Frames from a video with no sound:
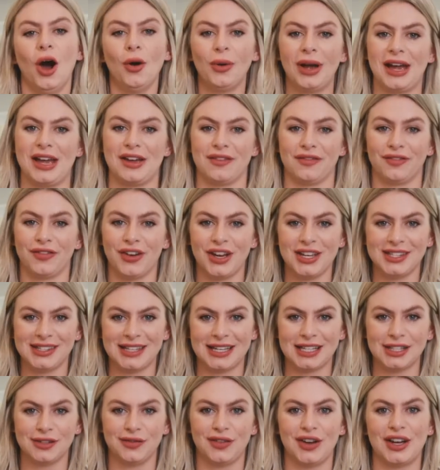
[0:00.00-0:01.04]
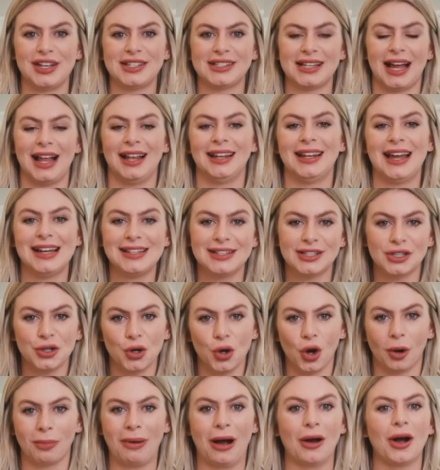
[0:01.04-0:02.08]
Okay, first things first, let's
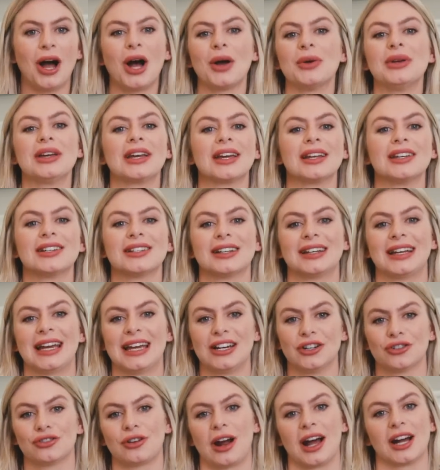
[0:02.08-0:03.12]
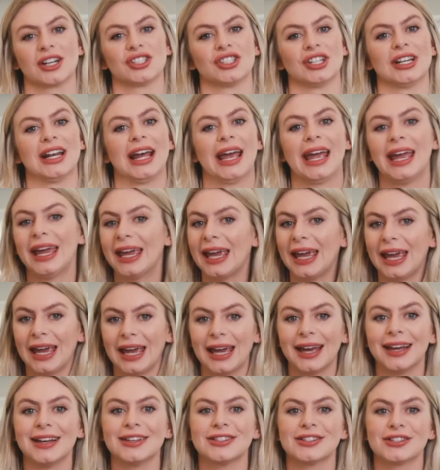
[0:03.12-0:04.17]
talk about how you can gain traction,
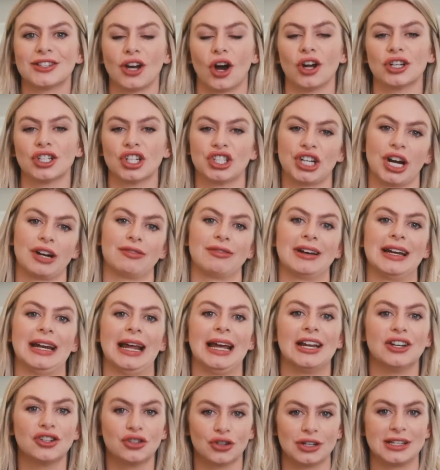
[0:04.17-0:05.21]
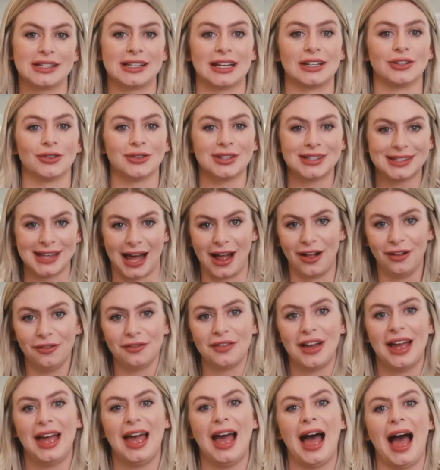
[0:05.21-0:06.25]
aka start to generate interest in
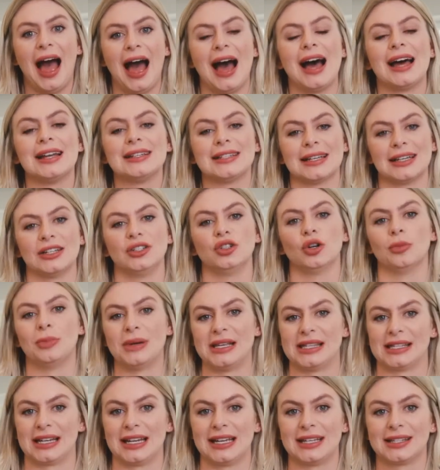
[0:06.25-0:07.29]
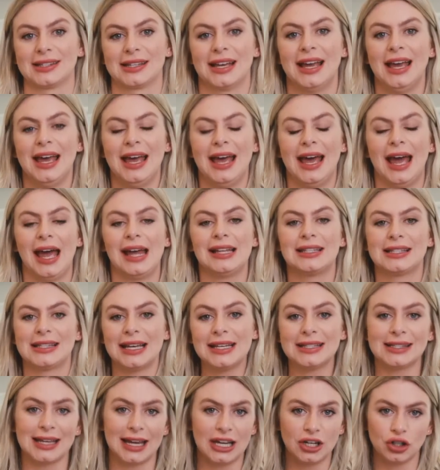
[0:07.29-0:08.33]
yourself and in your business. It's
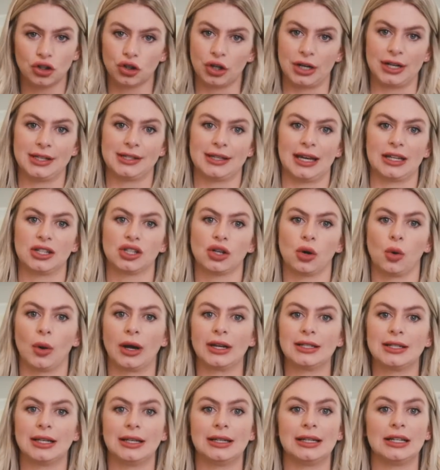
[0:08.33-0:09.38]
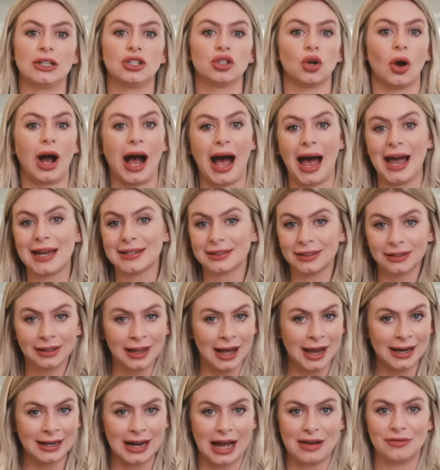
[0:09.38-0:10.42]
this interest that's going to lead your ideal
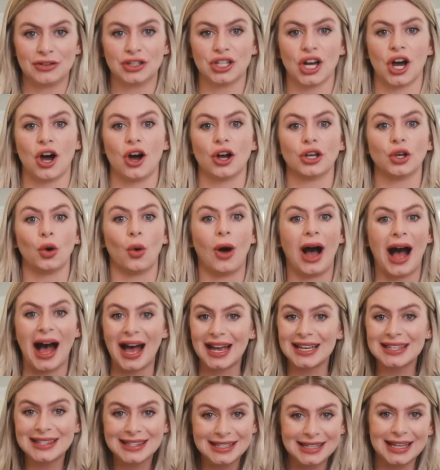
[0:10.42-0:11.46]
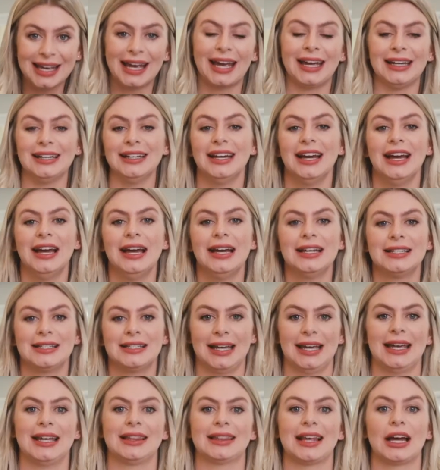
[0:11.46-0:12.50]
client avatar, your ICA,
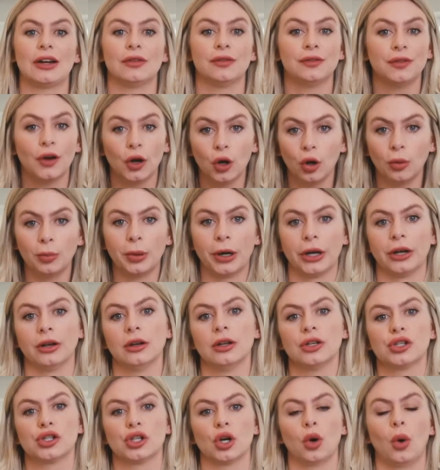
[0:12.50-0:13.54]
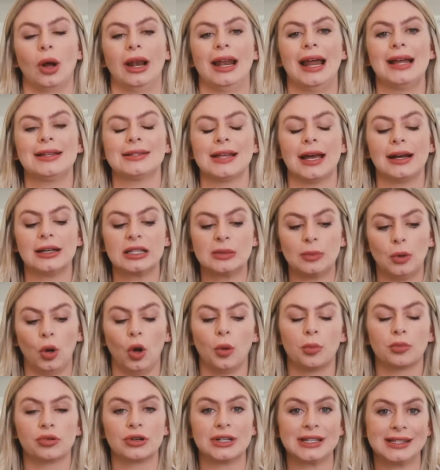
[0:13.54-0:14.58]
to hit that follow button. So let's
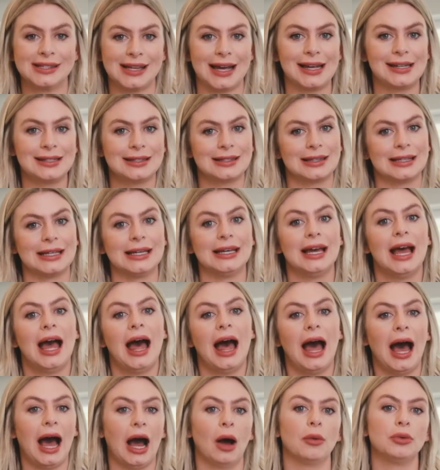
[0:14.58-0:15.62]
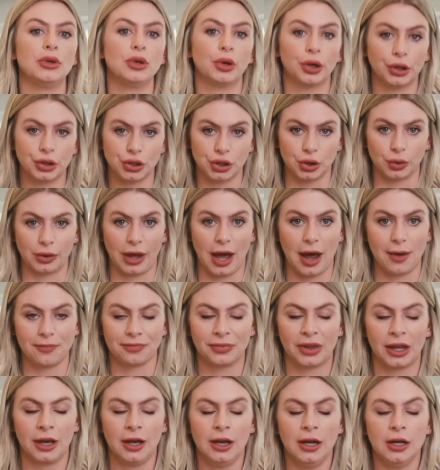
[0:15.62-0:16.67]
explore precisely how you can do that.
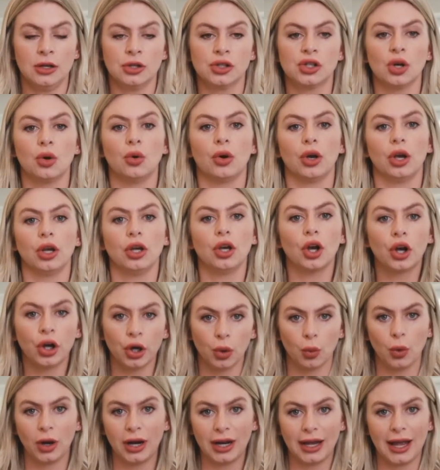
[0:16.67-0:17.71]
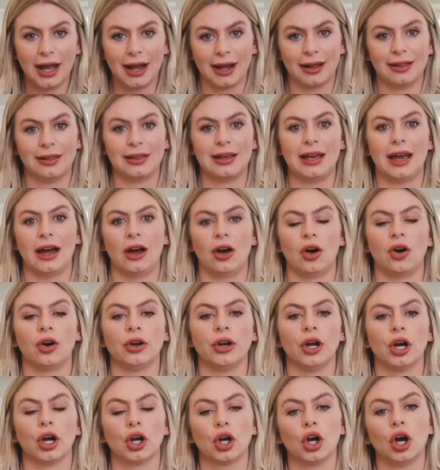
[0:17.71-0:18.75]
So you're going to want to get clear
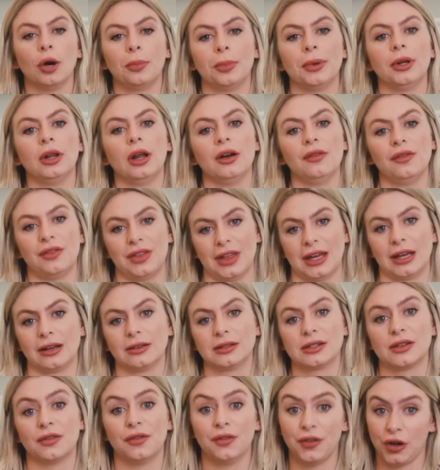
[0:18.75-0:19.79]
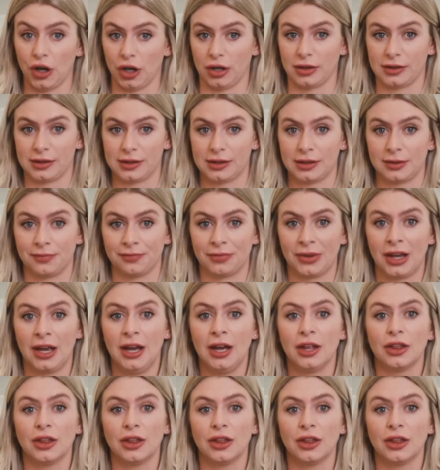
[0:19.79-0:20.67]
on a couple of things first.